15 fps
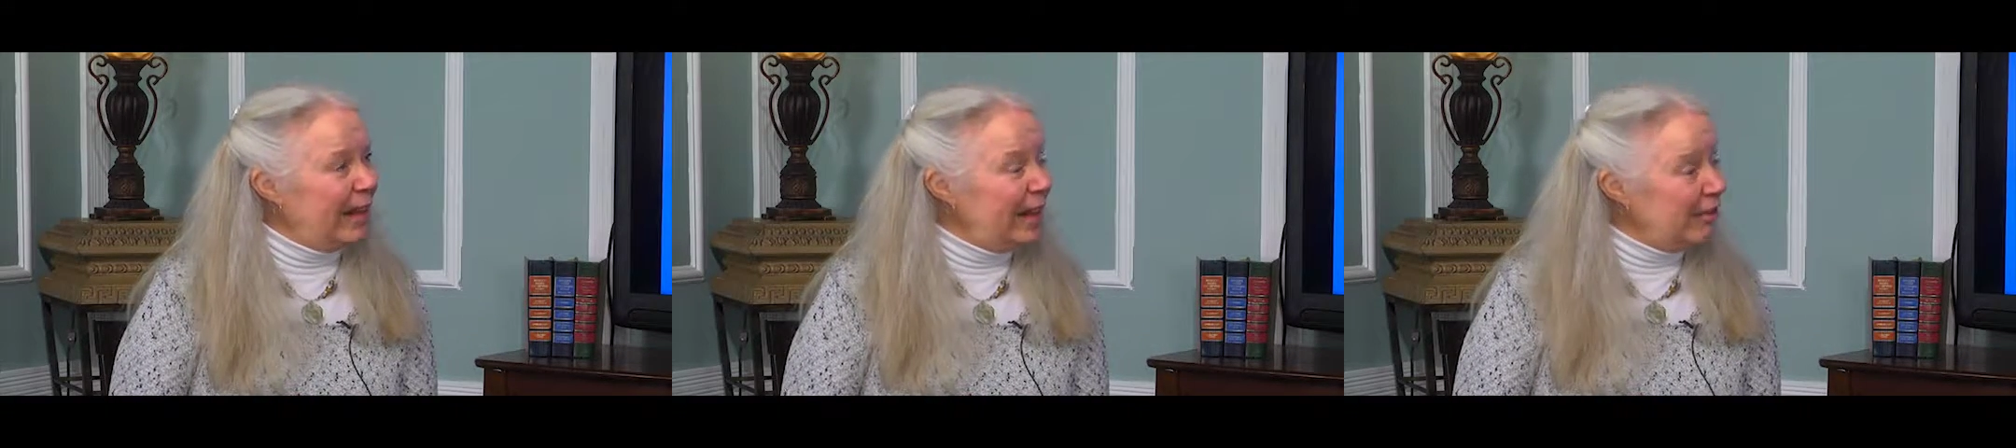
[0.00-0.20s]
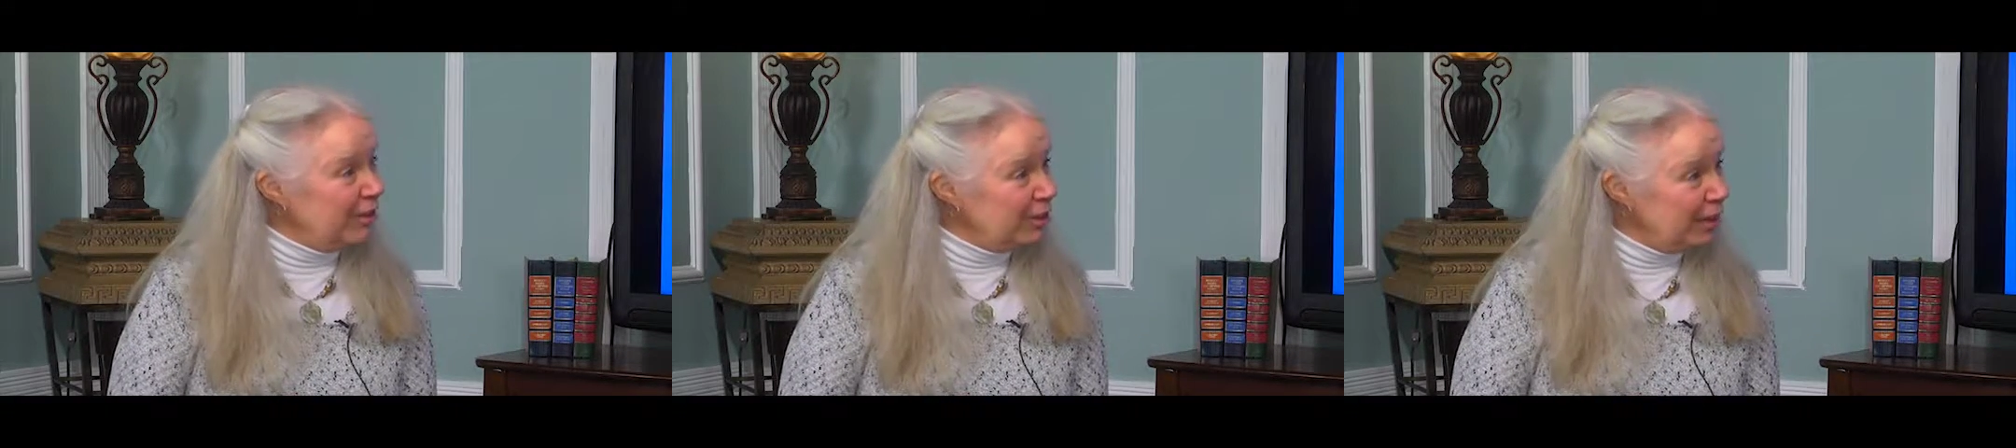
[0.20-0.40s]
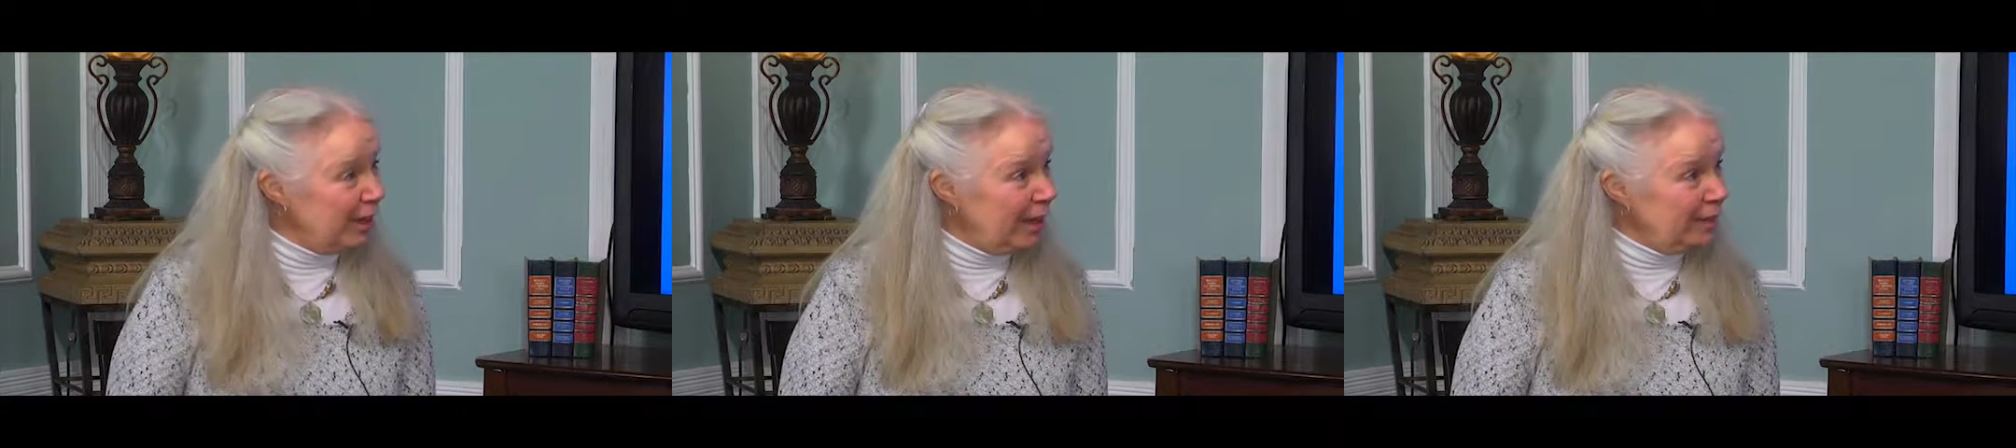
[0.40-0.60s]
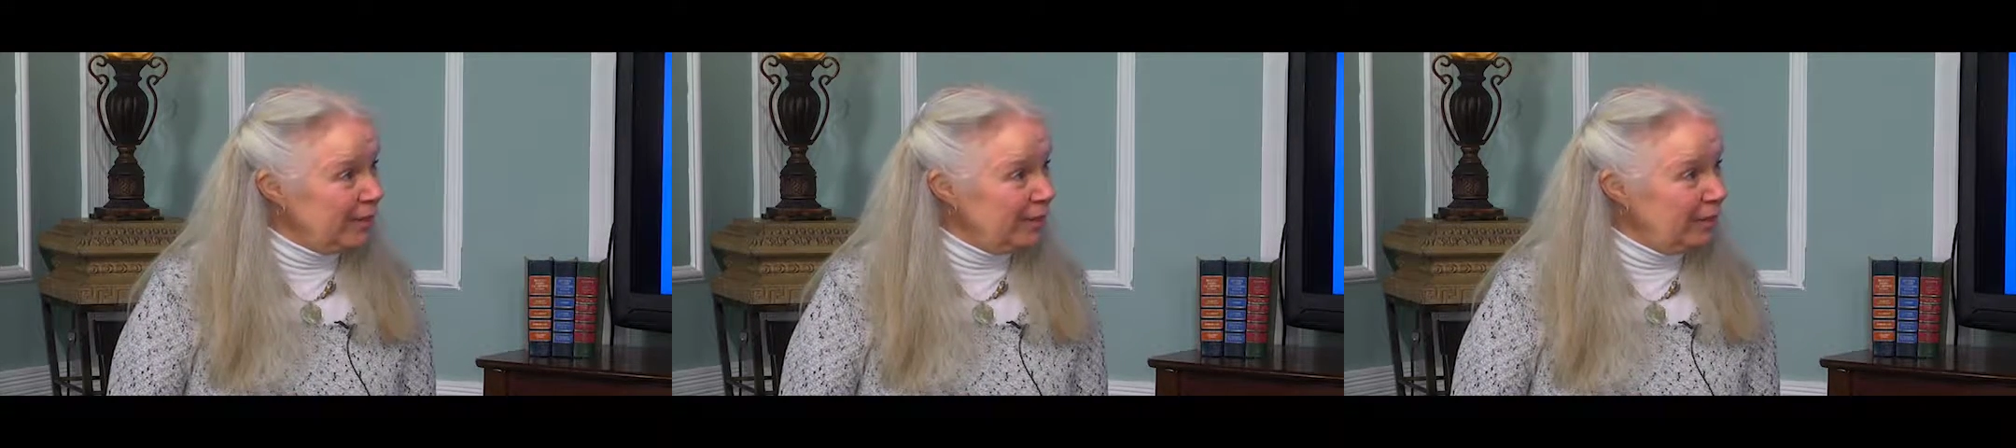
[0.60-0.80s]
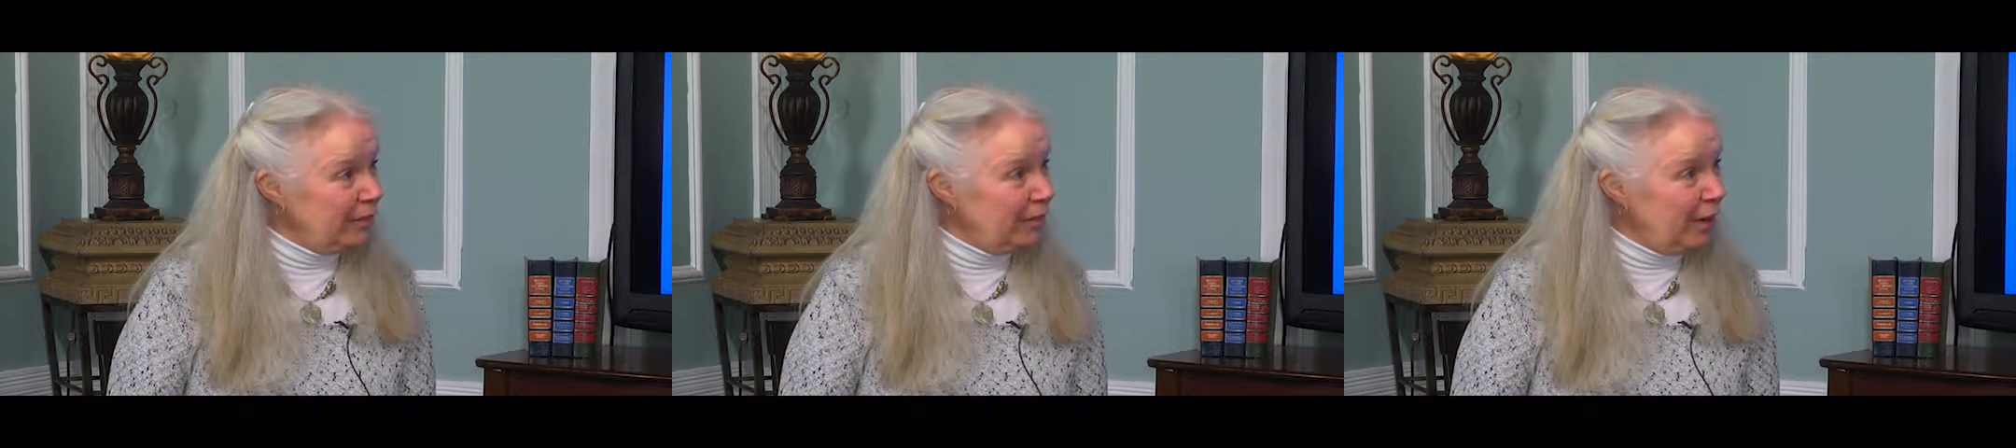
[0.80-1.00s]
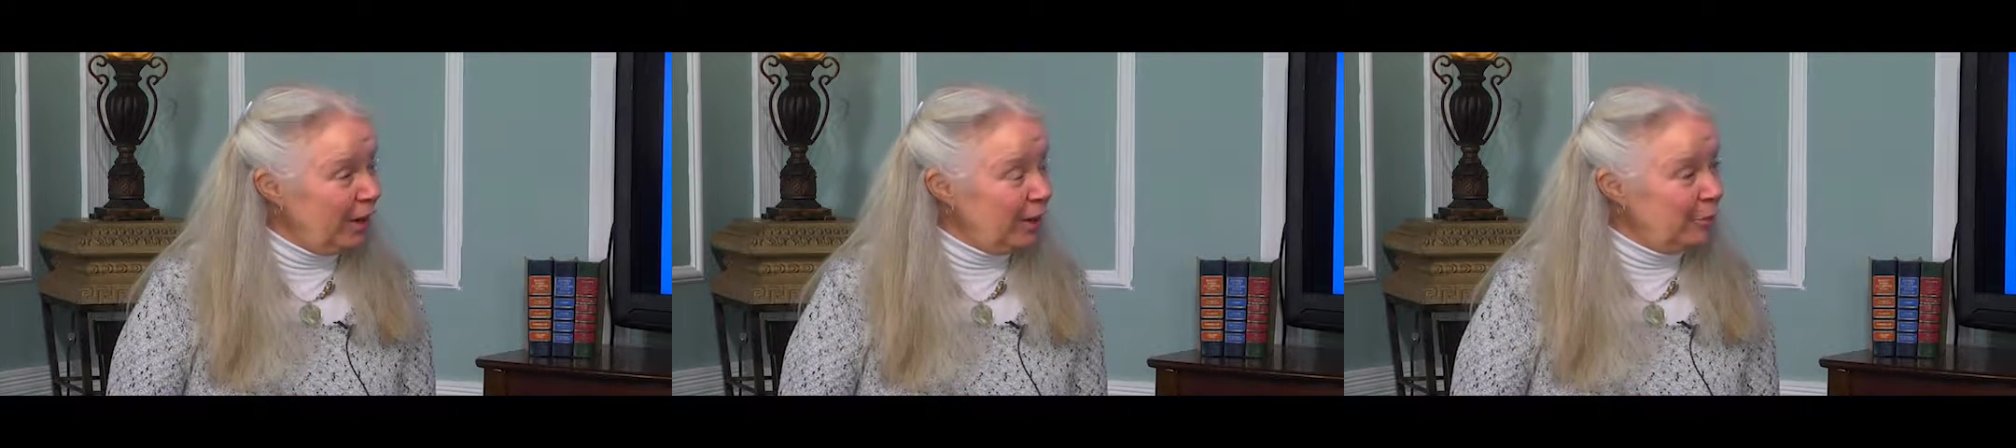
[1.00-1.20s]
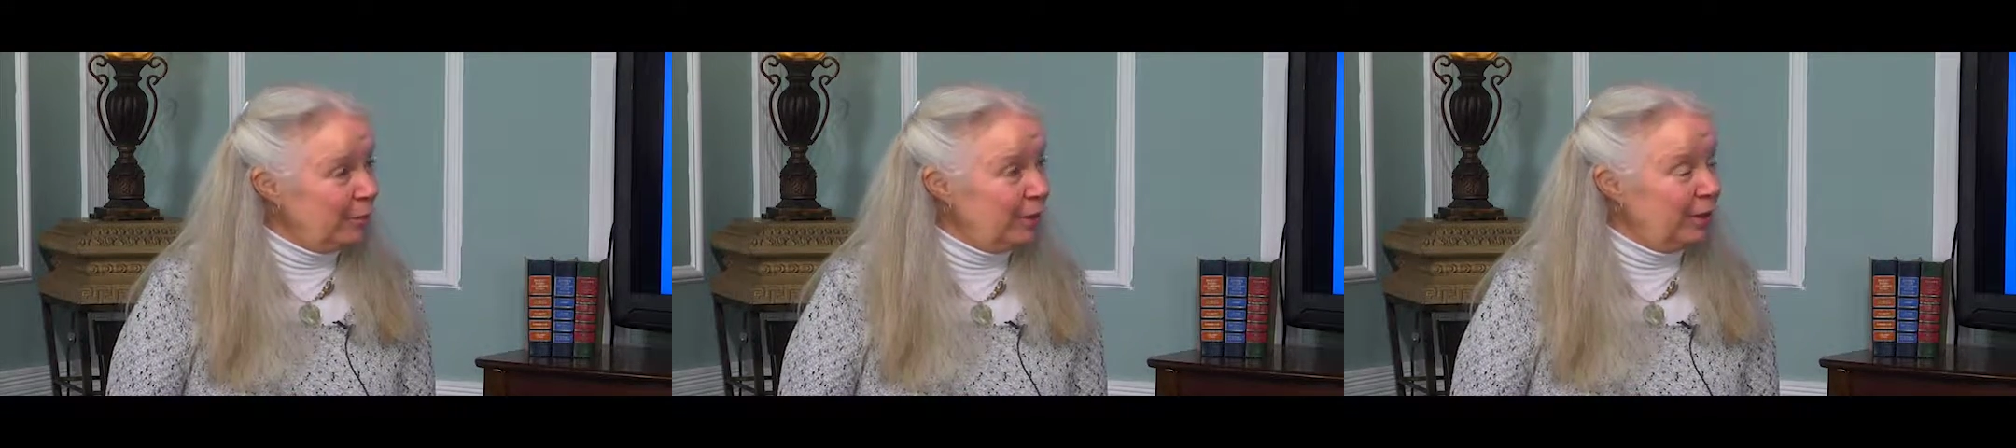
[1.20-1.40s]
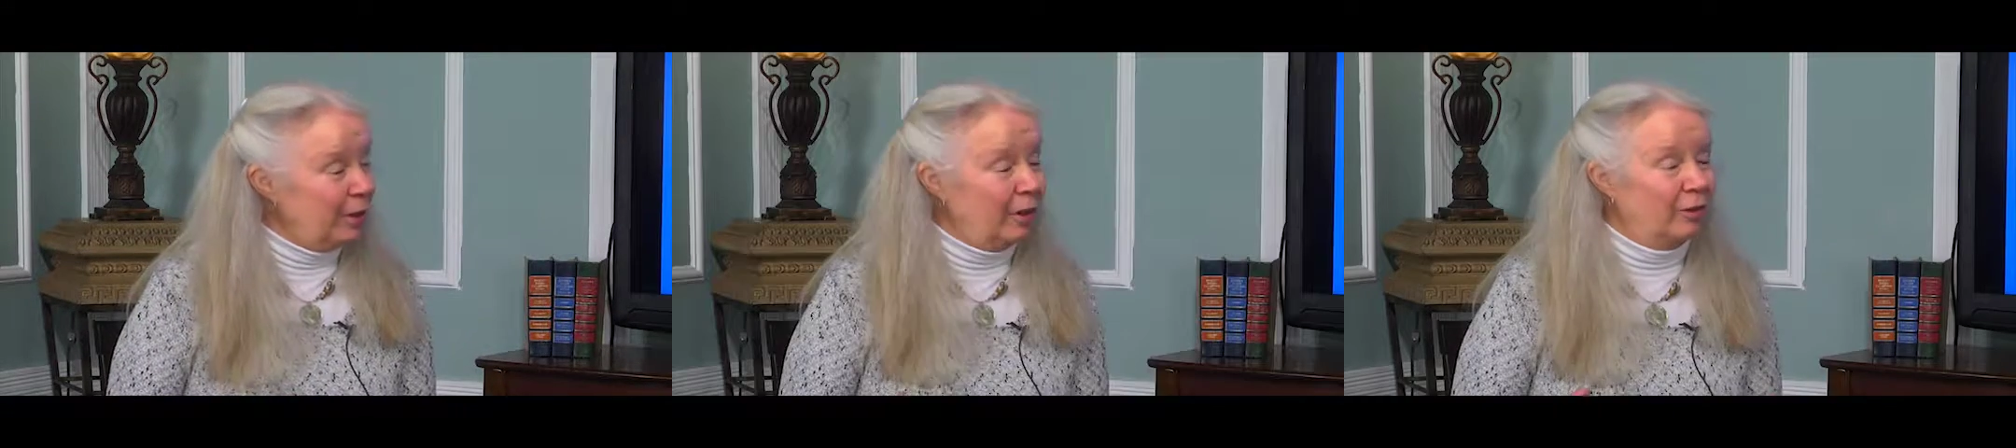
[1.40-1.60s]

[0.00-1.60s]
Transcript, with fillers: advertising environment